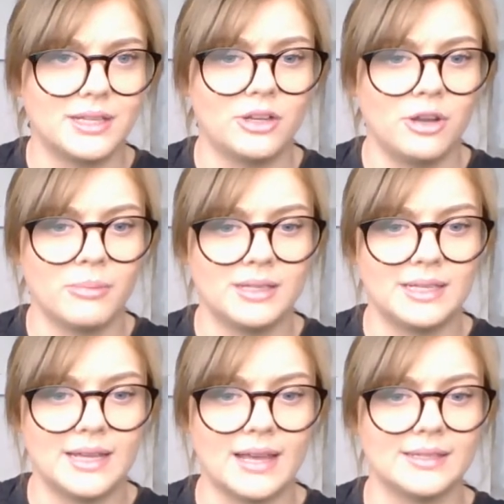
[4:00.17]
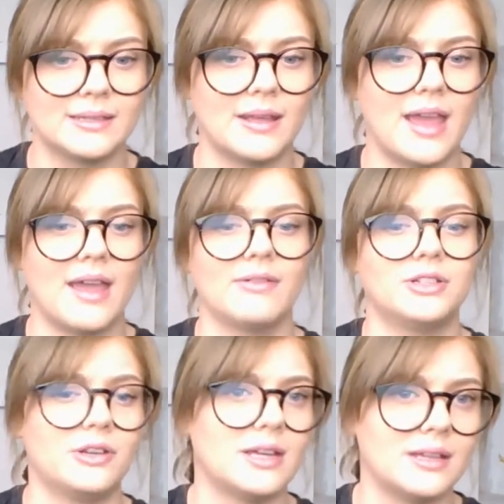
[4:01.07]
and numeracy tests every
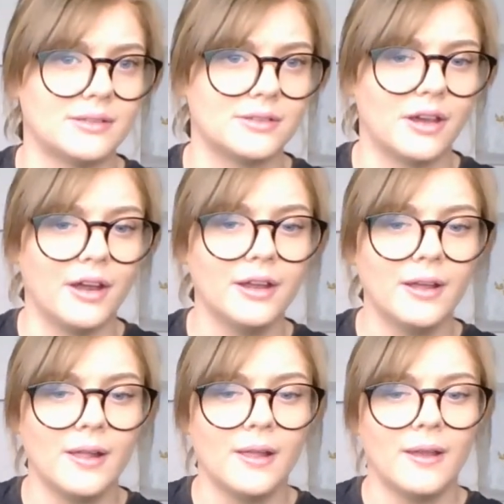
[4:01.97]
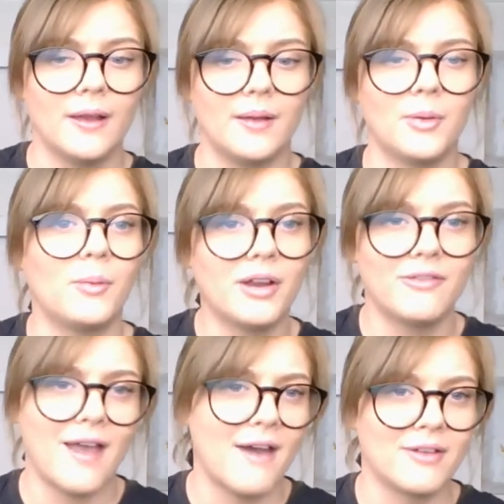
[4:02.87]
2 years or so. But what if
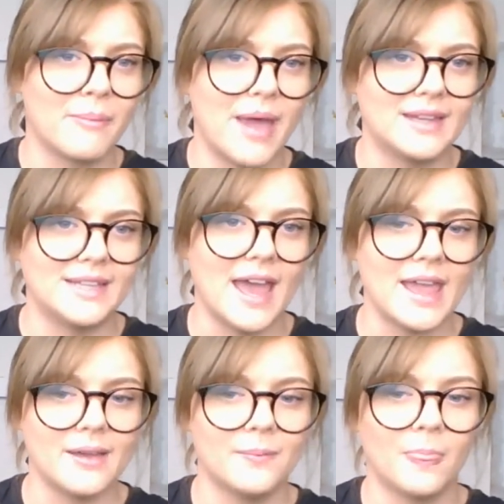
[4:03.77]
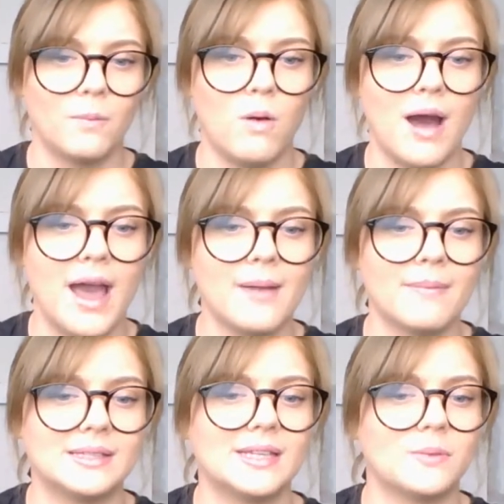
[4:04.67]
they're having a bad day? Why
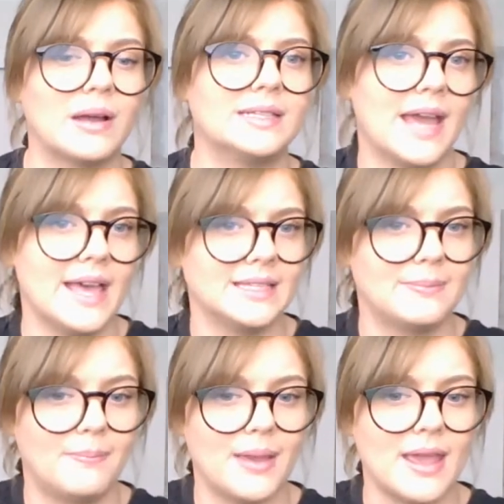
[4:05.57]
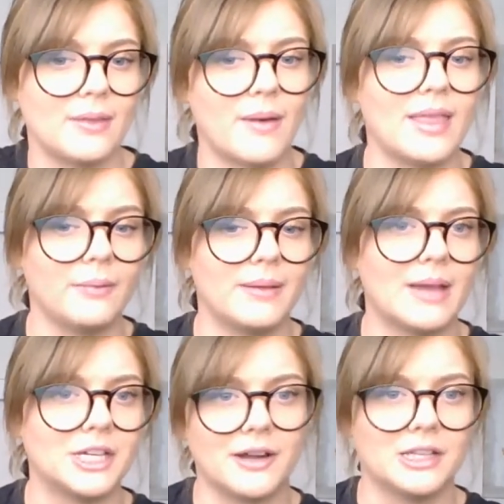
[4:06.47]
must this one test be the way that we
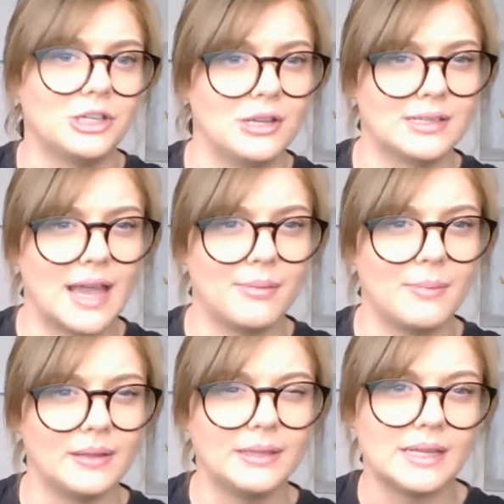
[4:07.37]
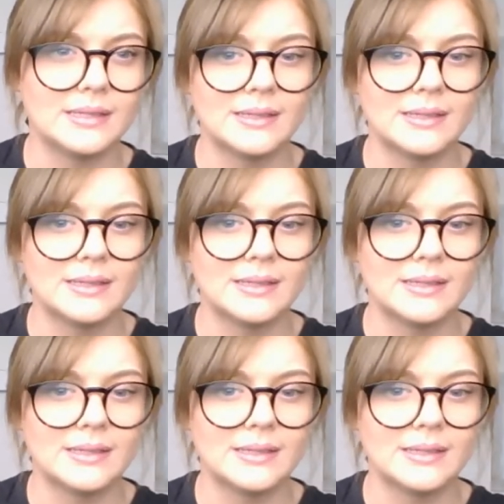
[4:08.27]
measure our students' capabilities